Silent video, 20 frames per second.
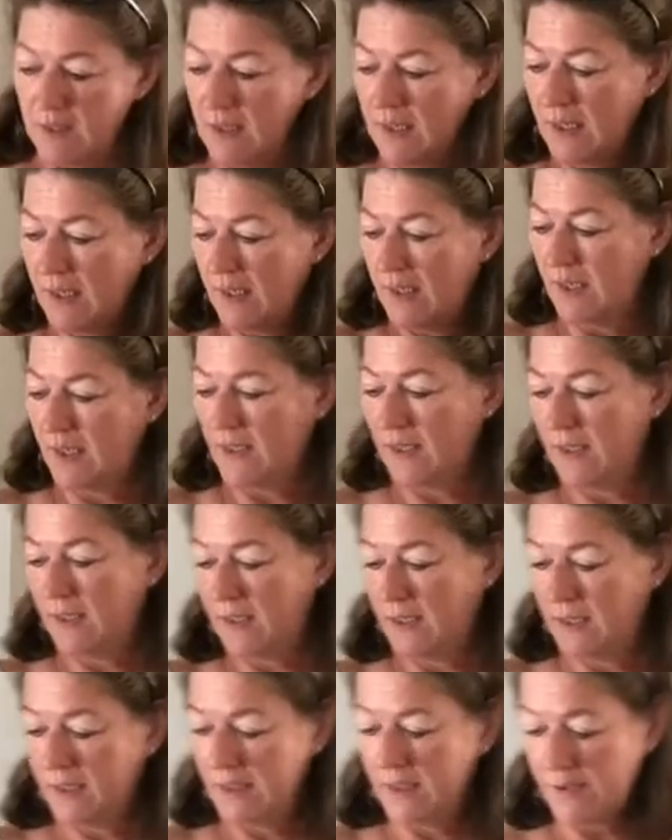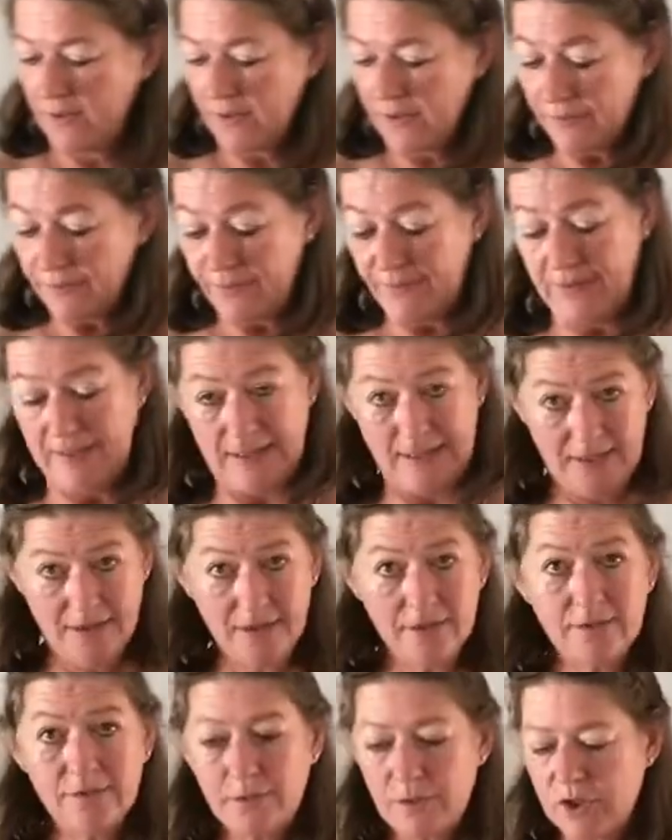the
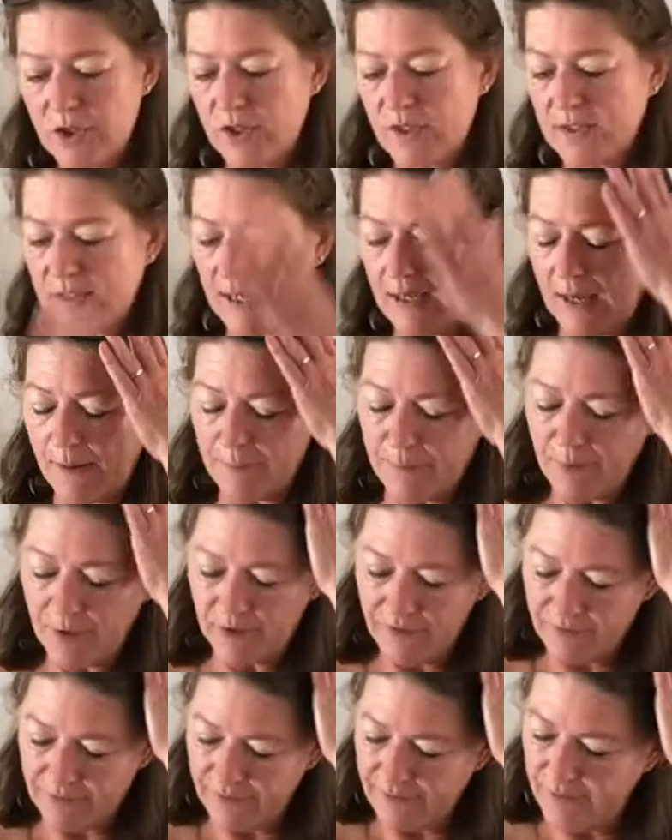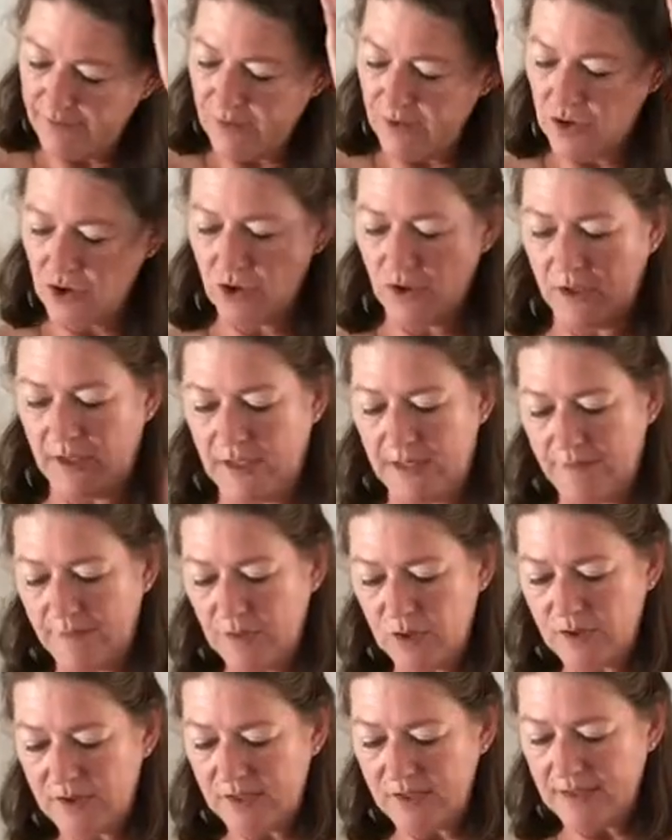filling, which is a cup of sugar, and I'm
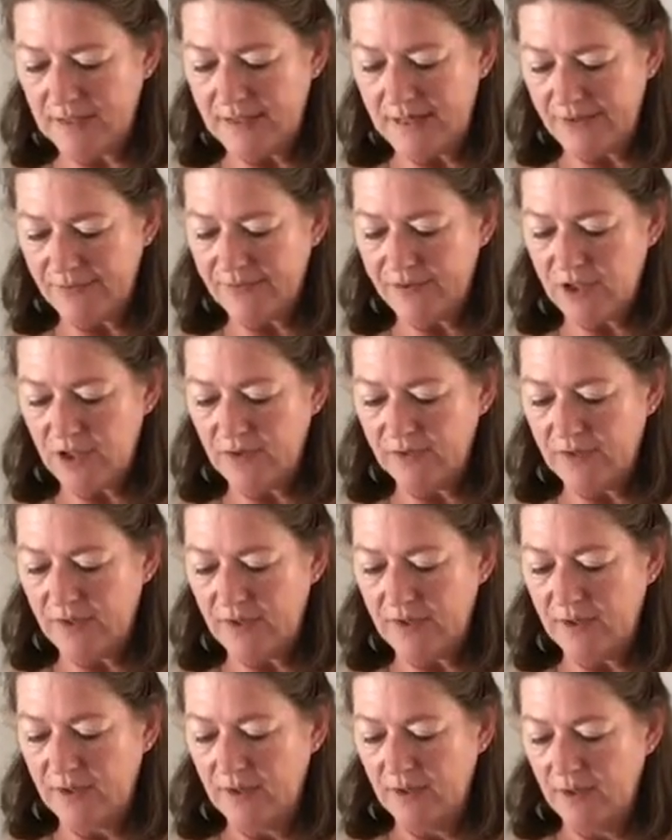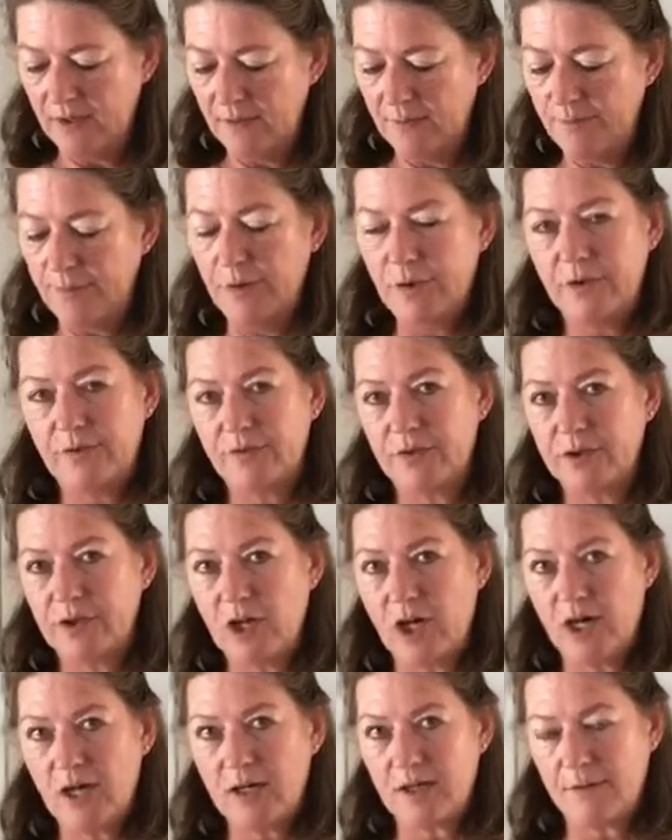using the leftover beautiful
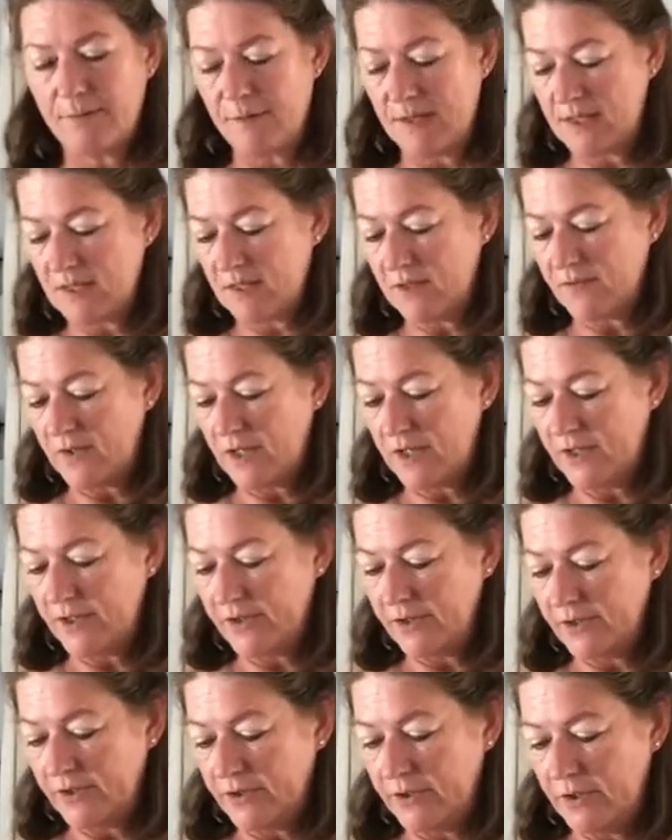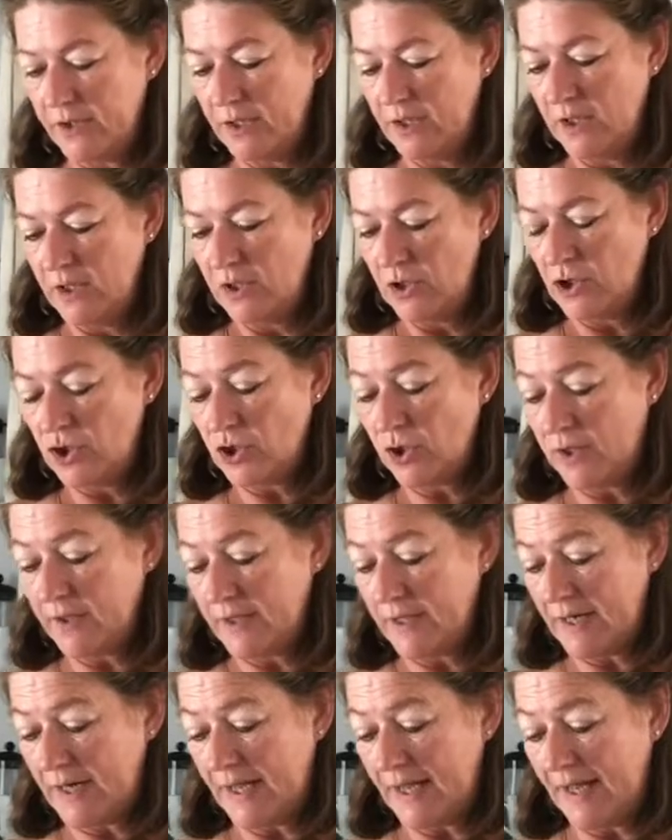dark muscovado sugar
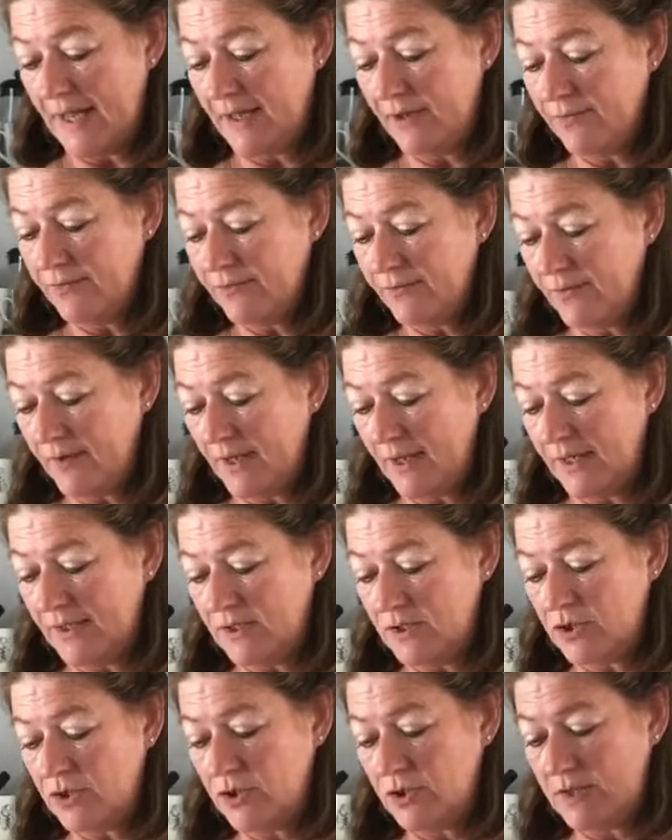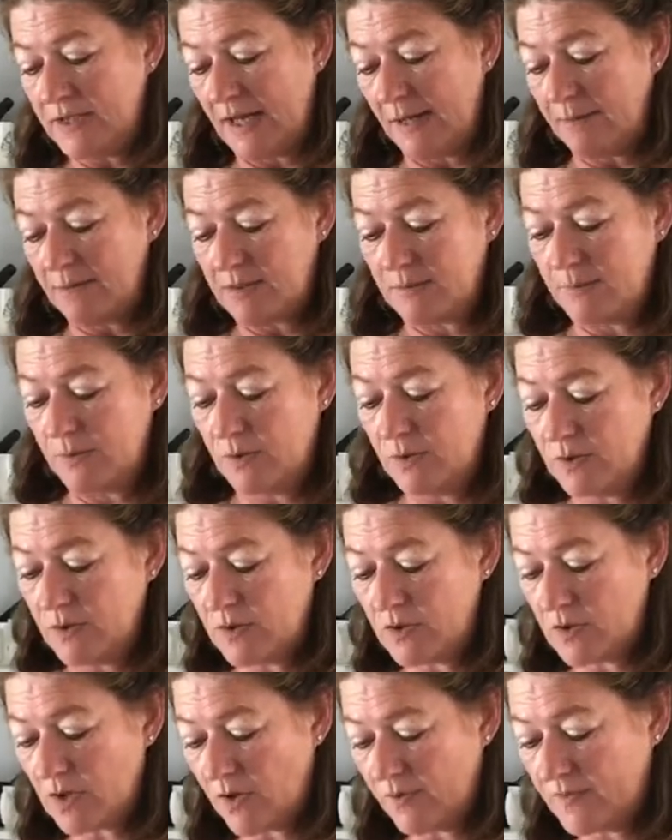that I have, and 2
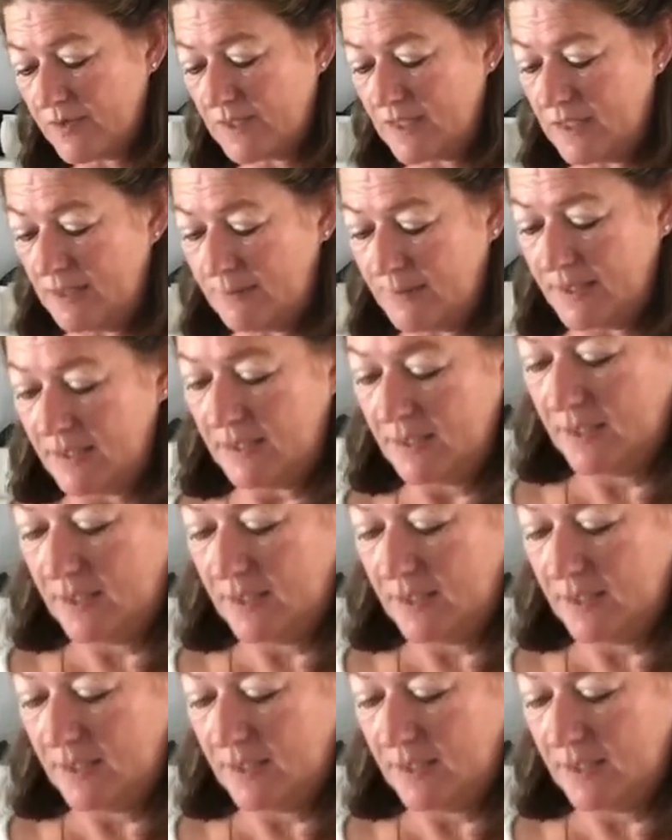tablespoons of cinnamon.